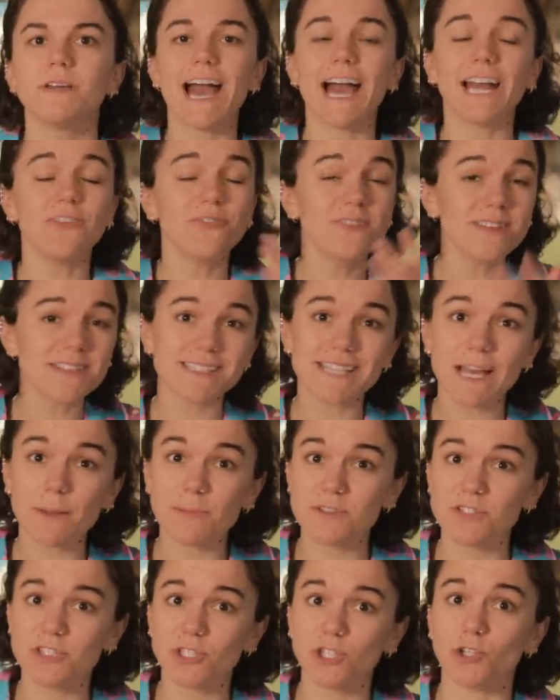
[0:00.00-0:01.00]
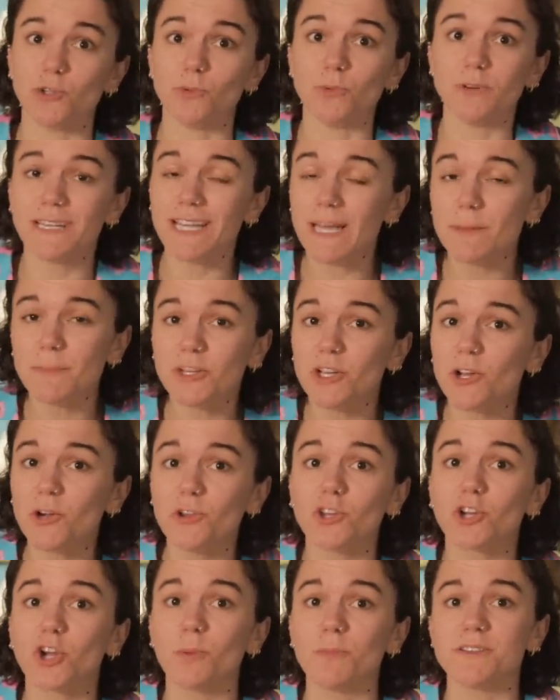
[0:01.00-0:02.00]
And if this has happened to you, let me know
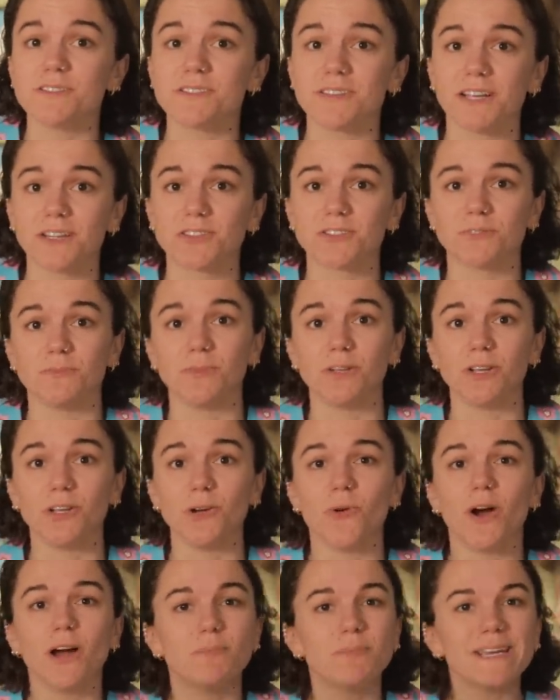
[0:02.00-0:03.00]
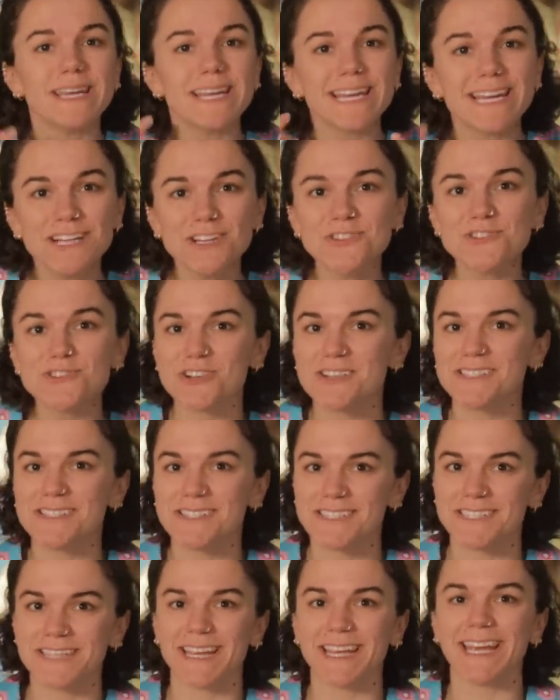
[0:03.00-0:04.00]
in the comments section below. I'd be
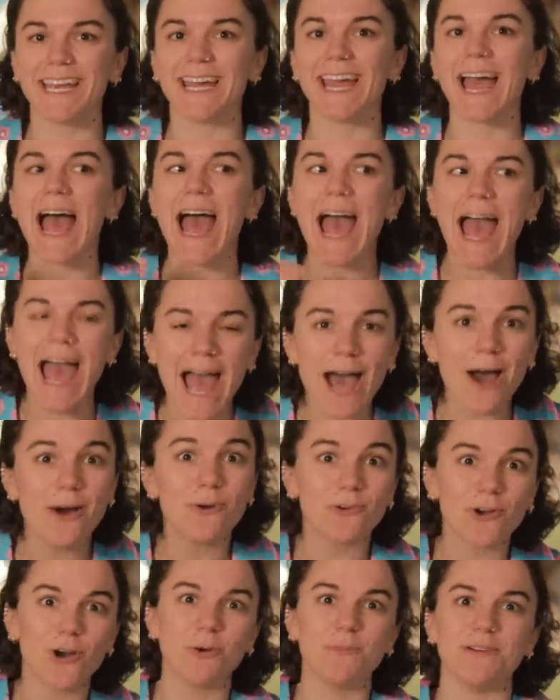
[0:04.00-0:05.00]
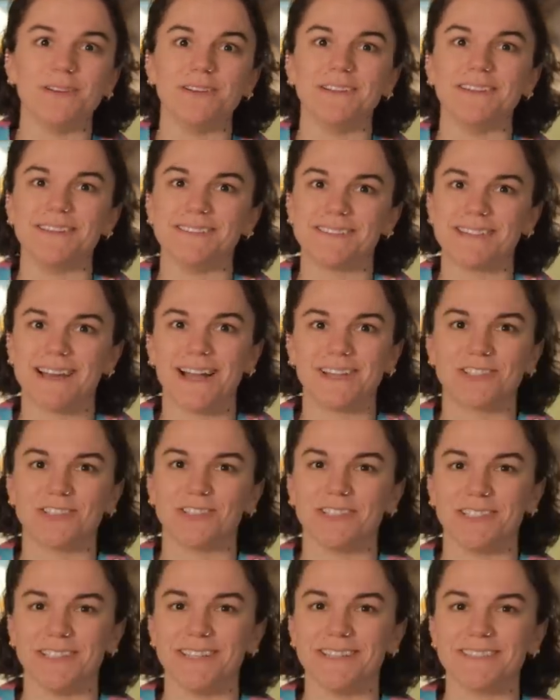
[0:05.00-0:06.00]
interested to hear how common this
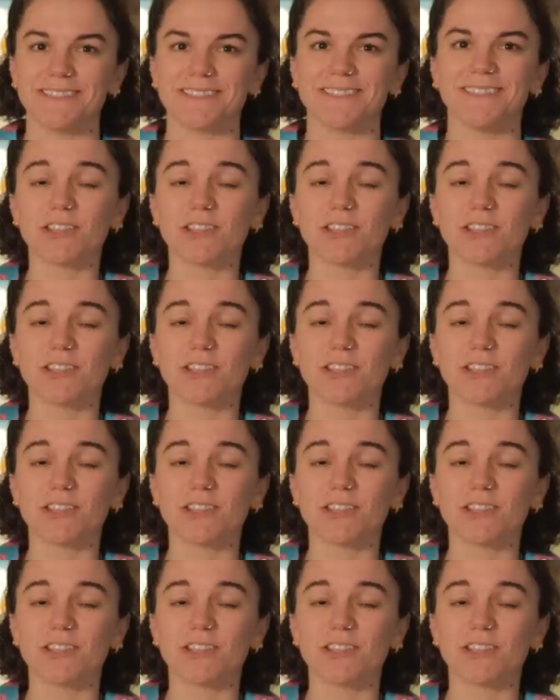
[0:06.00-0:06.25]
actually is.